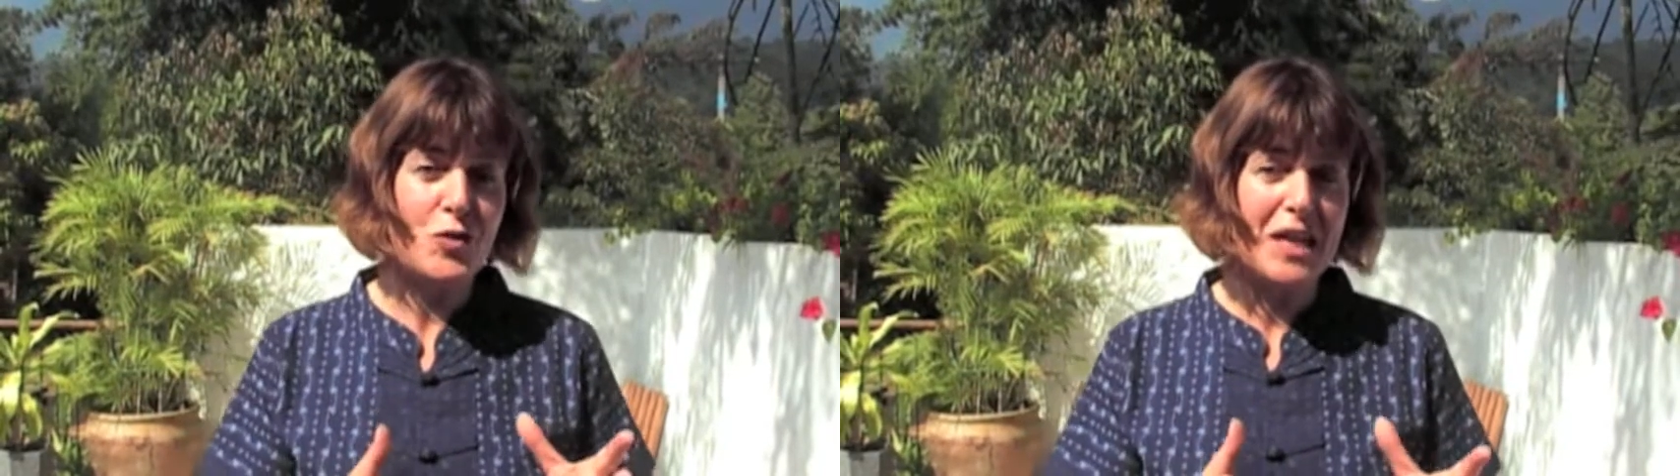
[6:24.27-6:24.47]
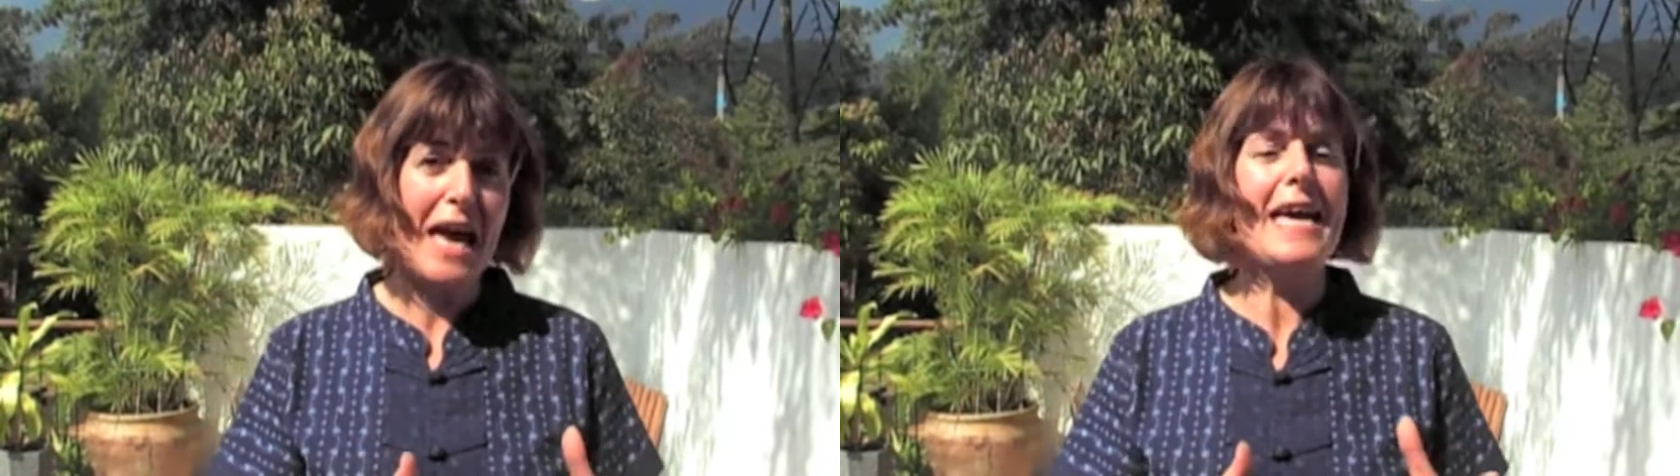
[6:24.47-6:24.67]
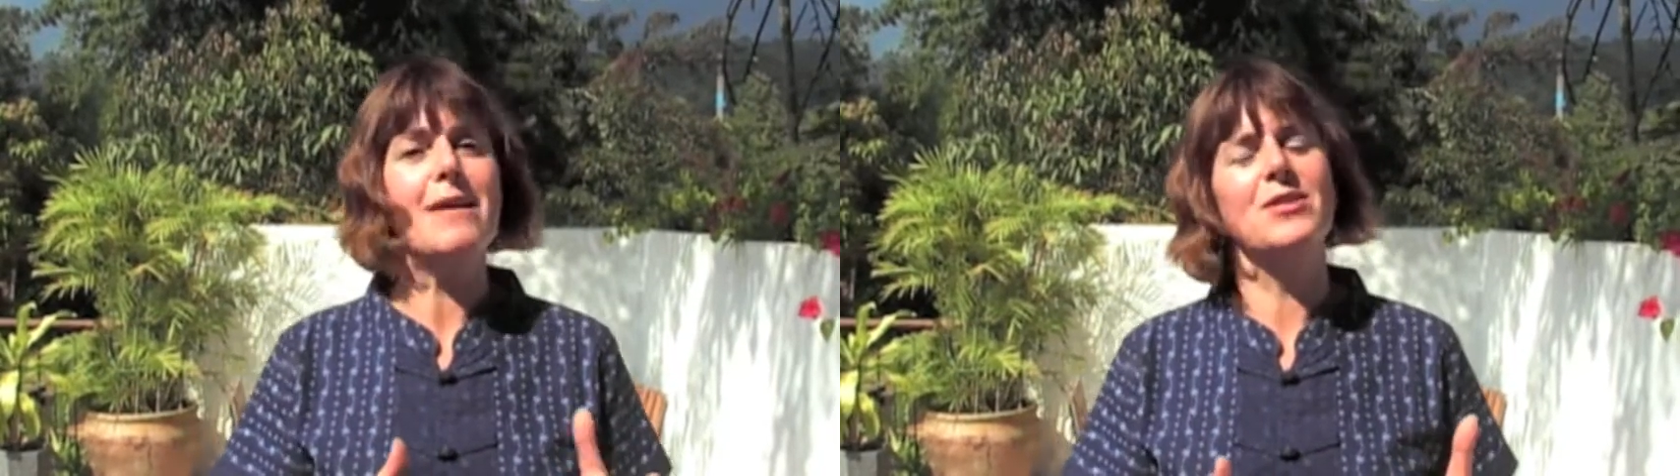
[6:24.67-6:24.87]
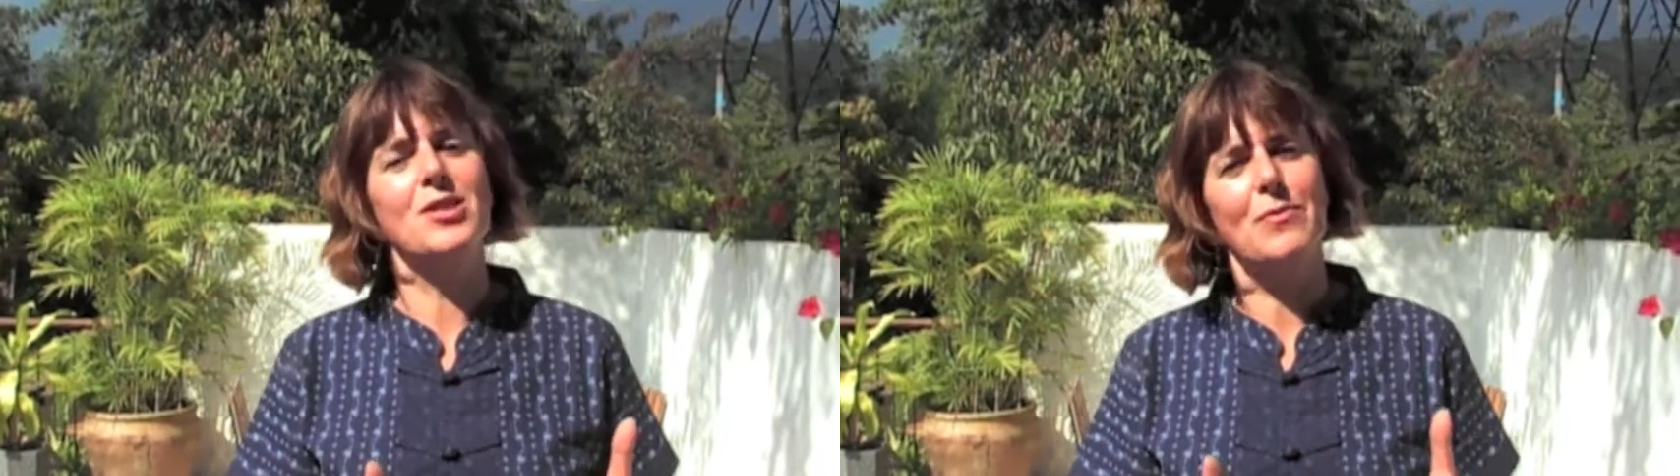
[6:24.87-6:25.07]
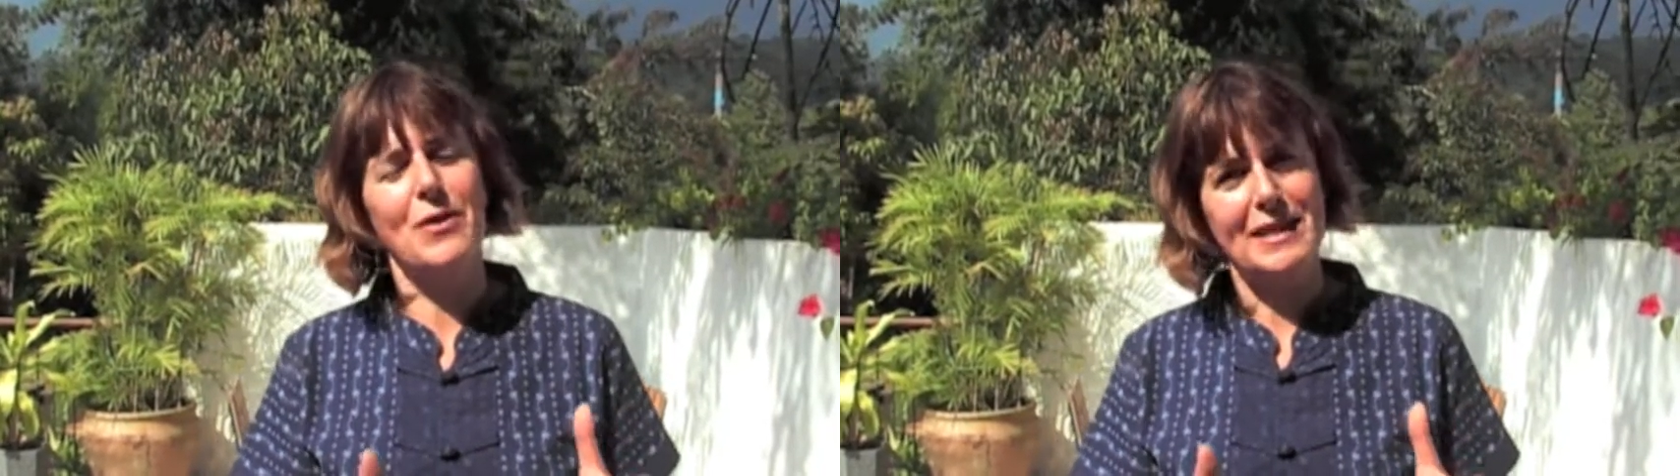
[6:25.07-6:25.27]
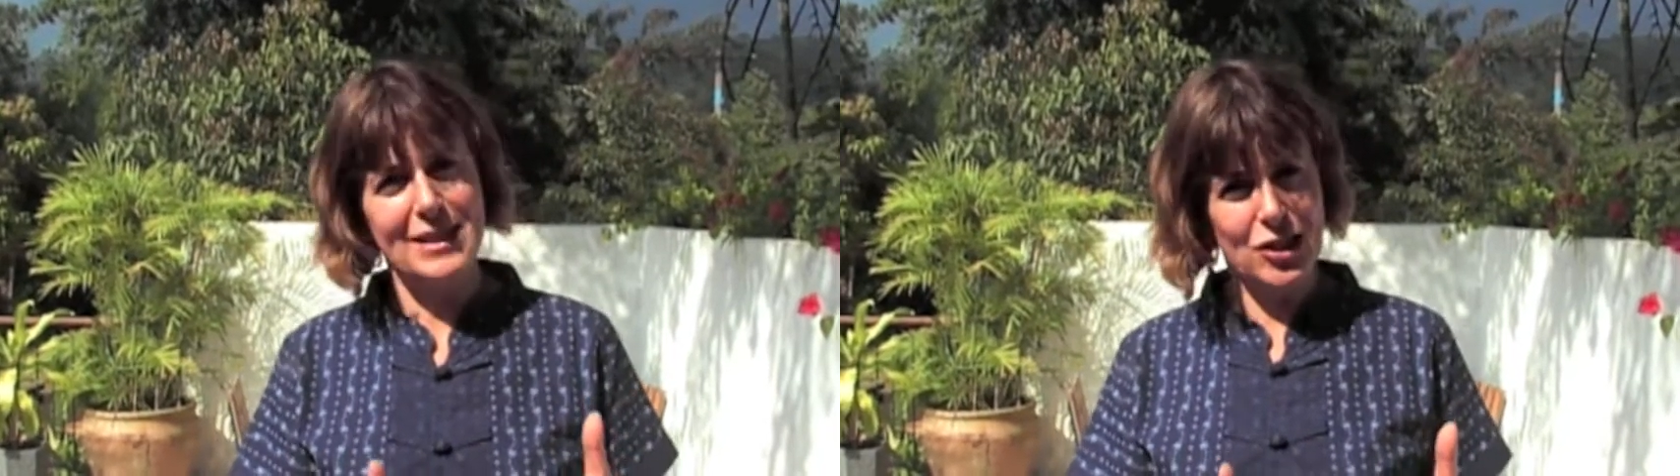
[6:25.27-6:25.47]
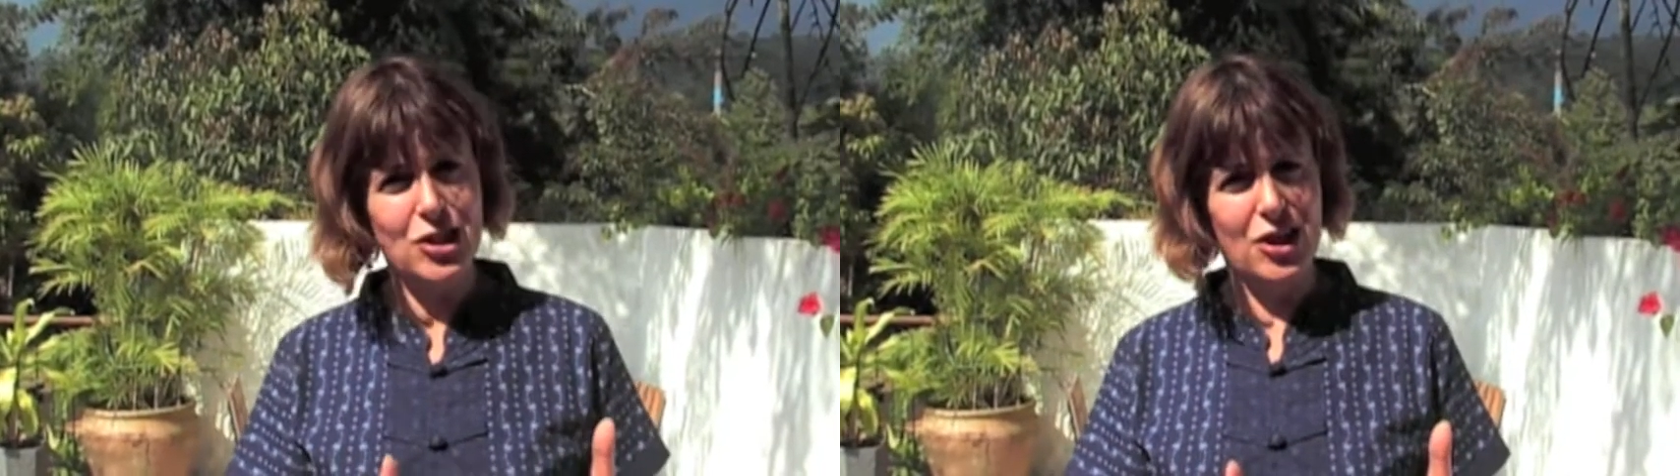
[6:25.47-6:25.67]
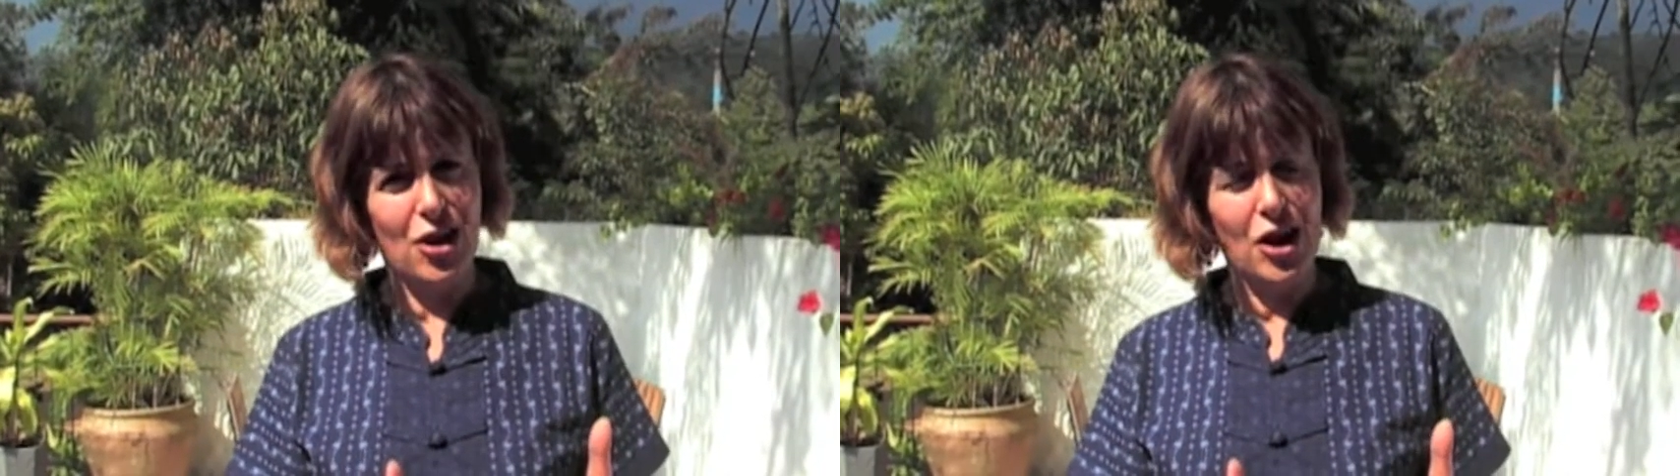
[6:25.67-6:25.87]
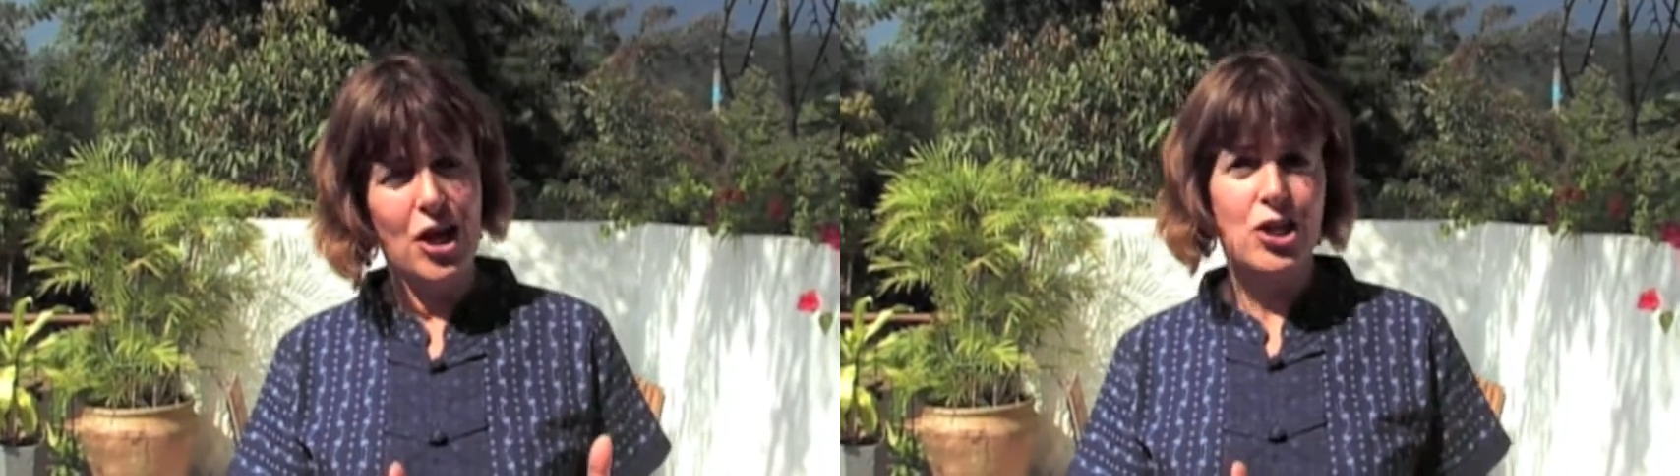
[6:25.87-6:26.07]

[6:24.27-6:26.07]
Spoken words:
time as a practitioner